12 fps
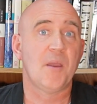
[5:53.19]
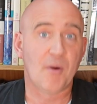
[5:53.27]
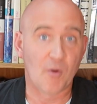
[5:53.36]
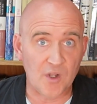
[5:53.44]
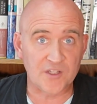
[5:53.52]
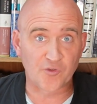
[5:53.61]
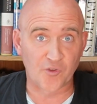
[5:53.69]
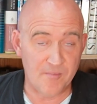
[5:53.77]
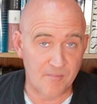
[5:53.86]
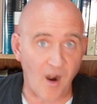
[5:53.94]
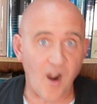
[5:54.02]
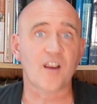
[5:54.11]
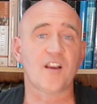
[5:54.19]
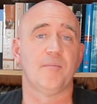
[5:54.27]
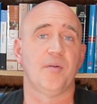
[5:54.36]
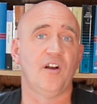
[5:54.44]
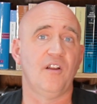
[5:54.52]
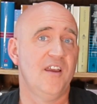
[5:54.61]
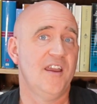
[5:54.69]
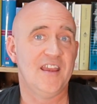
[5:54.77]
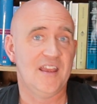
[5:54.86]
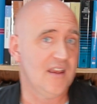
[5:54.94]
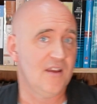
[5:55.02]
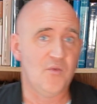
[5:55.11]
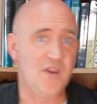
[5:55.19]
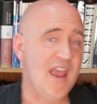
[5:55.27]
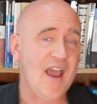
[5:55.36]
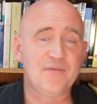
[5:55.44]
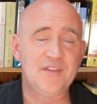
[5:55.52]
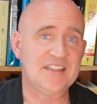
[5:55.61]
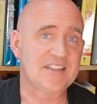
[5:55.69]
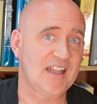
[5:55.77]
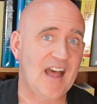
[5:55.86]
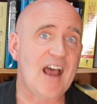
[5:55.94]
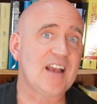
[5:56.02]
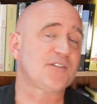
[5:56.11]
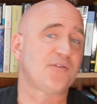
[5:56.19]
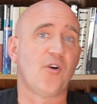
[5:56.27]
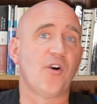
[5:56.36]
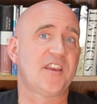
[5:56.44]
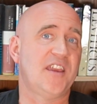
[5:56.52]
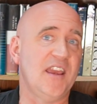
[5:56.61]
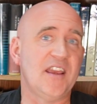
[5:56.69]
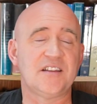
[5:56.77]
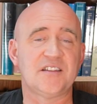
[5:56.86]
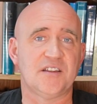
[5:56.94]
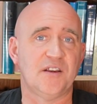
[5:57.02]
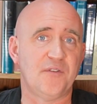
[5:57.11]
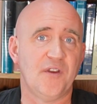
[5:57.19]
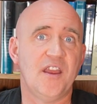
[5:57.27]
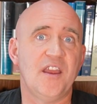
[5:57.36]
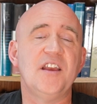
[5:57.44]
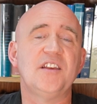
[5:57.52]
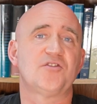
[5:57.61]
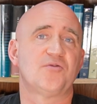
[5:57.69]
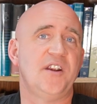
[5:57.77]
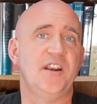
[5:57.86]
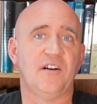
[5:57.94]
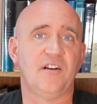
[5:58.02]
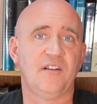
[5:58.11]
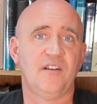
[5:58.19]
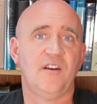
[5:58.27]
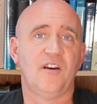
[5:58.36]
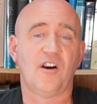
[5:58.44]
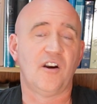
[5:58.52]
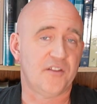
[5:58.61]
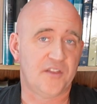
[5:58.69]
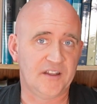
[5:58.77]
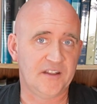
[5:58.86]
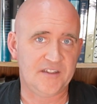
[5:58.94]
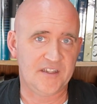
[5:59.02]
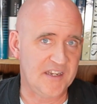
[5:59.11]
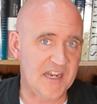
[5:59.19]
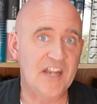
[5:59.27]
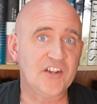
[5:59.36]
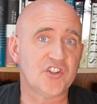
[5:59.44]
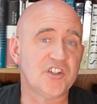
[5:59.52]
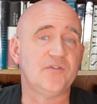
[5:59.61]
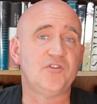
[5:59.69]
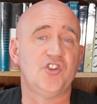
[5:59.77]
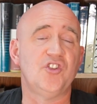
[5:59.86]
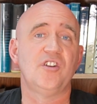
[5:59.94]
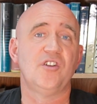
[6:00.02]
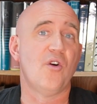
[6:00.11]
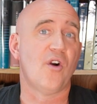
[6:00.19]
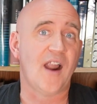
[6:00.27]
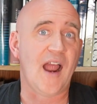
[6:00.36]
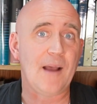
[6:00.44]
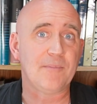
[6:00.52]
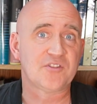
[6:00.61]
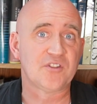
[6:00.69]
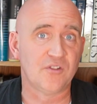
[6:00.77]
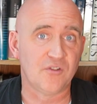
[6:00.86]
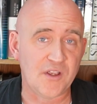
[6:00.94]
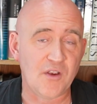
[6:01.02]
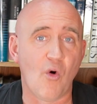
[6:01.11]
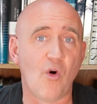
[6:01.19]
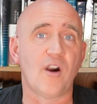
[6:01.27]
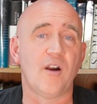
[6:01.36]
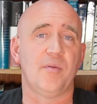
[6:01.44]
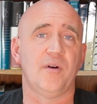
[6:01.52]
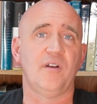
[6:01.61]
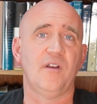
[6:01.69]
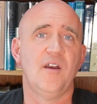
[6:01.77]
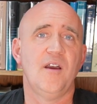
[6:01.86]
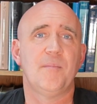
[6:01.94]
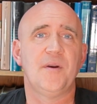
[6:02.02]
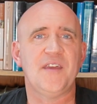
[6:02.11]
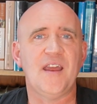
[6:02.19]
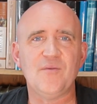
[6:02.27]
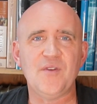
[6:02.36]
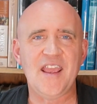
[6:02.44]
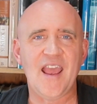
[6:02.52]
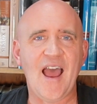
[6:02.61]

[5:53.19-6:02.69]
But what's remarkable, we have these last four kings of Israel, or the nation of Judah, who are absolutely horrible. But then we